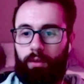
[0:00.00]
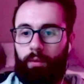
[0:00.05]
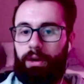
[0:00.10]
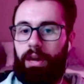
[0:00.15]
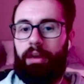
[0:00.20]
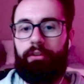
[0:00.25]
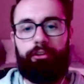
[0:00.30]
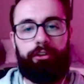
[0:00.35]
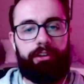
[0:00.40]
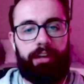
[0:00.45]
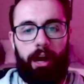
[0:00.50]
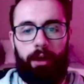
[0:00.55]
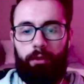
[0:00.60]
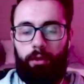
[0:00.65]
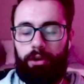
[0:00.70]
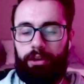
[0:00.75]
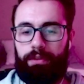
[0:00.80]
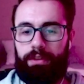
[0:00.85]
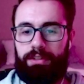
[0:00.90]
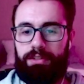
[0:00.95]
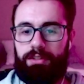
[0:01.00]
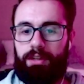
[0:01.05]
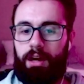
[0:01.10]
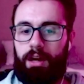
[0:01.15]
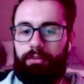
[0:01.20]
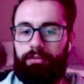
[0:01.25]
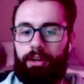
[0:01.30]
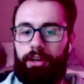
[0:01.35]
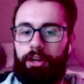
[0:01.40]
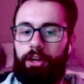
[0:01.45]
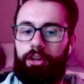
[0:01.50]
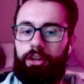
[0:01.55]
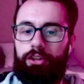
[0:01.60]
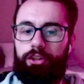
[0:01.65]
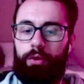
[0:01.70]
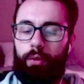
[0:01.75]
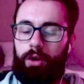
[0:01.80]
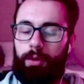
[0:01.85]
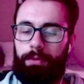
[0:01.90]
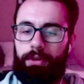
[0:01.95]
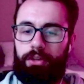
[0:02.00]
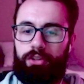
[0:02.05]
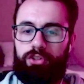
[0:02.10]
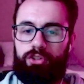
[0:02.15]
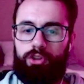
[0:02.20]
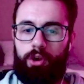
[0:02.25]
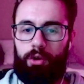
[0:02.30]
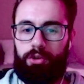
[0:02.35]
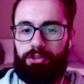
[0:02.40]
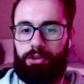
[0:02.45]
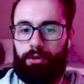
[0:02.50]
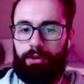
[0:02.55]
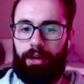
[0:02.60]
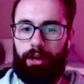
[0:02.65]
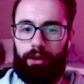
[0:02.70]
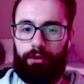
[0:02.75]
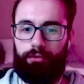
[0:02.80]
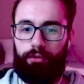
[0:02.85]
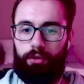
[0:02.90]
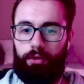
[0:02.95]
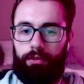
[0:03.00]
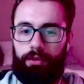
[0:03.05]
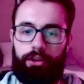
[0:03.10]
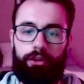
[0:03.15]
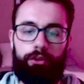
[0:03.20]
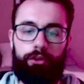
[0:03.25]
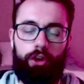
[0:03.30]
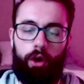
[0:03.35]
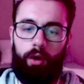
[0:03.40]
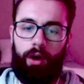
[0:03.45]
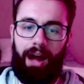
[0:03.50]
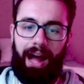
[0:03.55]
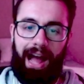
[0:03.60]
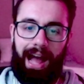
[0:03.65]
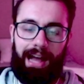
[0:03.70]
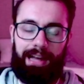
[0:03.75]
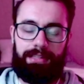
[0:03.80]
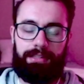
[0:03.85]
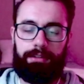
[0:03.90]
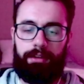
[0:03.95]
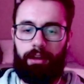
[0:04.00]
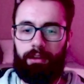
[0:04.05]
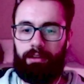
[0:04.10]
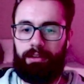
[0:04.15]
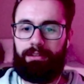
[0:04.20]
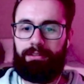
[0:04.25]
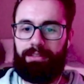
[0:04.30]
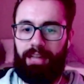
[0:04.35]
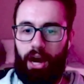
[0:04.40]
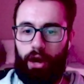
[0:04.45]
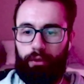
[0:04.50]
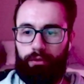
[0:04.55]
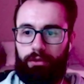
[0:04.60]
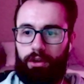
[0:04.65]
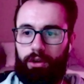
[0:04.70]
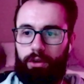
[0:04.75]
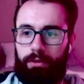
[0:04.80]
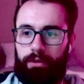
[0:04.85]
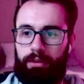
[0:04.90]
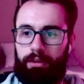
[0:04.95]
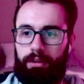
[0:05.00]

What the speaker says: Whenever you're downloading this stuff, you want to be so, so careful that you don't accidentally download